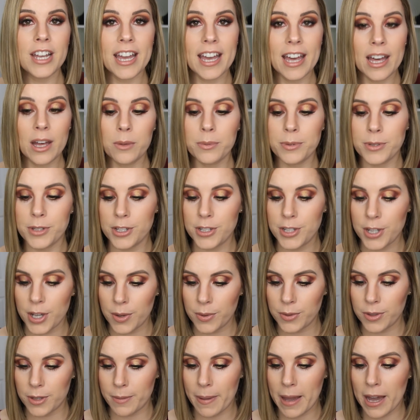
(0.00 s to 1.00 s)
it helps to
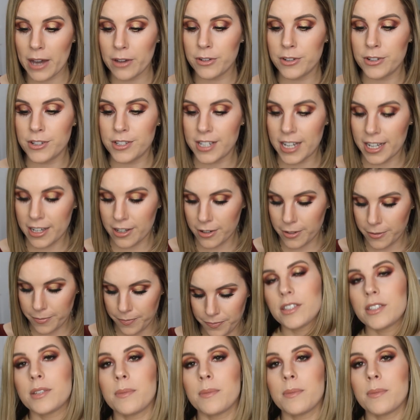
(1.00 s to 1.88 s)
tone the powders down.